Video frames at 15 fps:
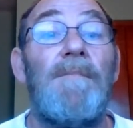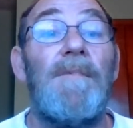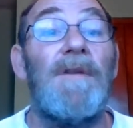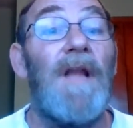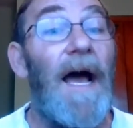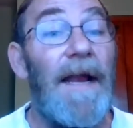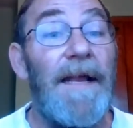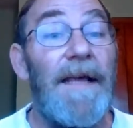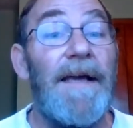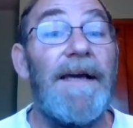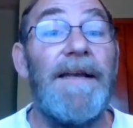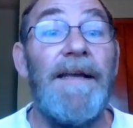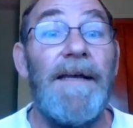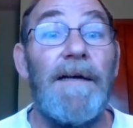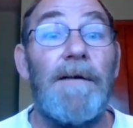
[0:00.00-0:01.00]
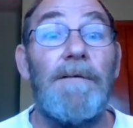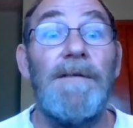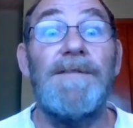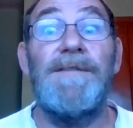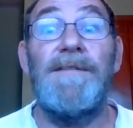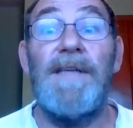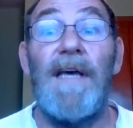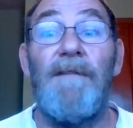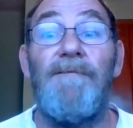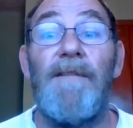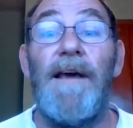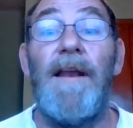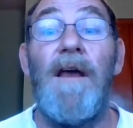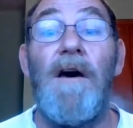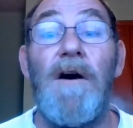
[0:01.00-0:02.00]
Lighting in here is
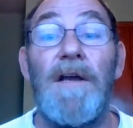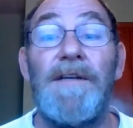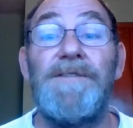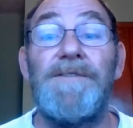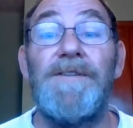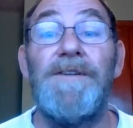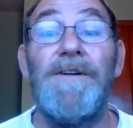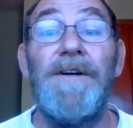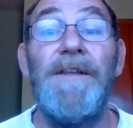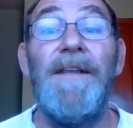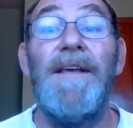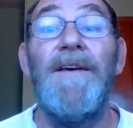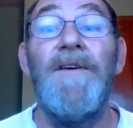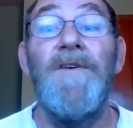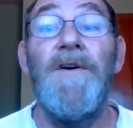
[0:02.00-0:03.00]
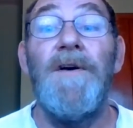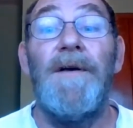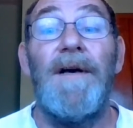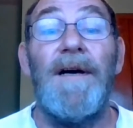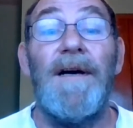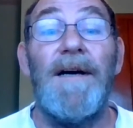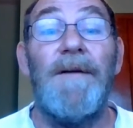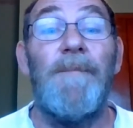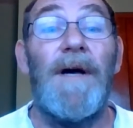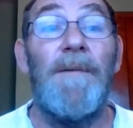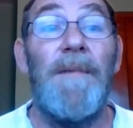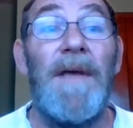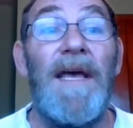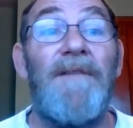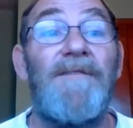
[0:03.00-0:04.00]
definitely not as good. I
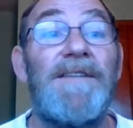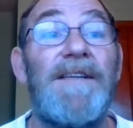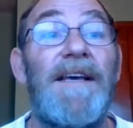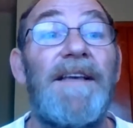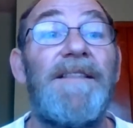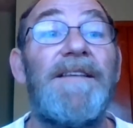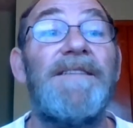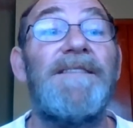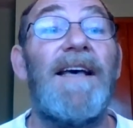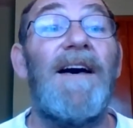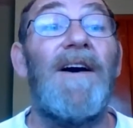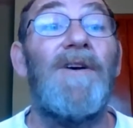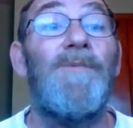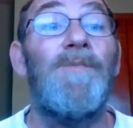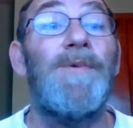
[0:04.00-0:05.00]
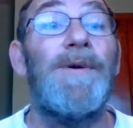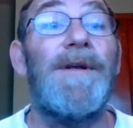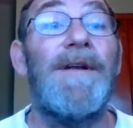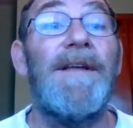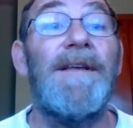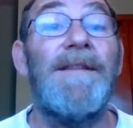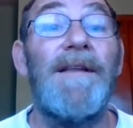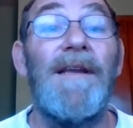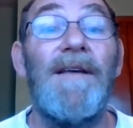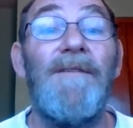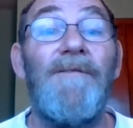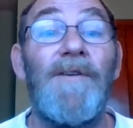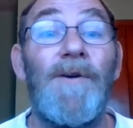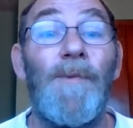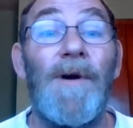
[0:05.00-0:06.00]
may have to take this out and put it in the
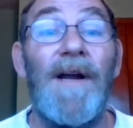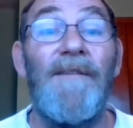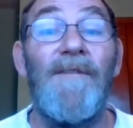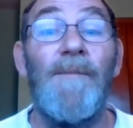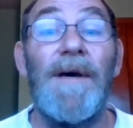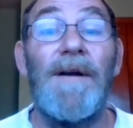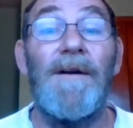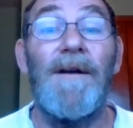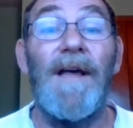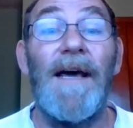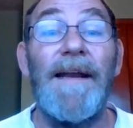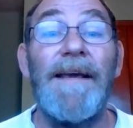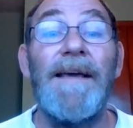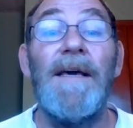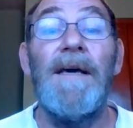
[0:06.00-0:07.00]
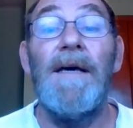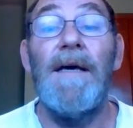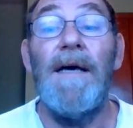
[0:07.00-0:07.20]
living room where I have the better lighting.